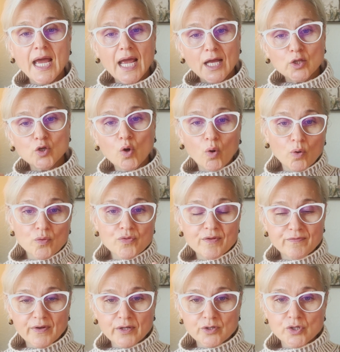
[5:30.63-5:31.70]
and call the
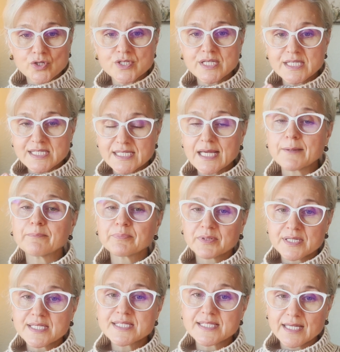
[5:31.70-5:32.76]
vendors and say,
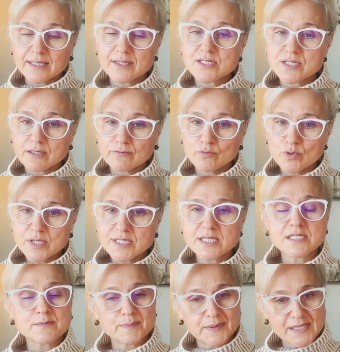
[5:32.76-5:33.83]
please send us
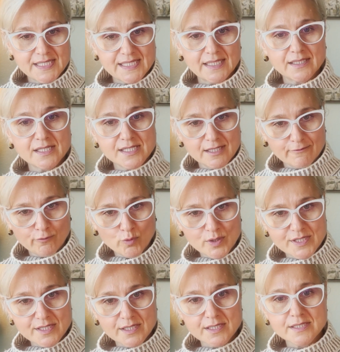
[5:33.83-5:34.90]
invoices, please send us
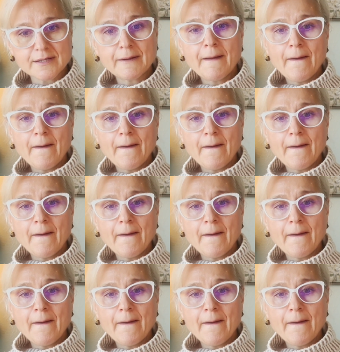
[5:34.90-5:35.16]
invoices.